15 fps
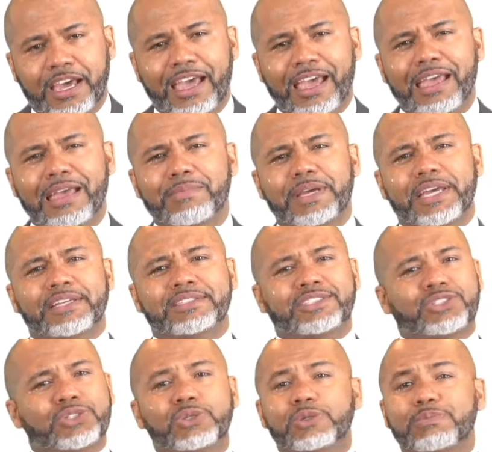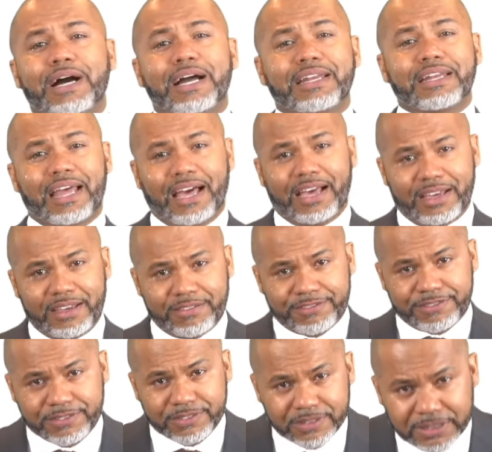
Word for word: came into my life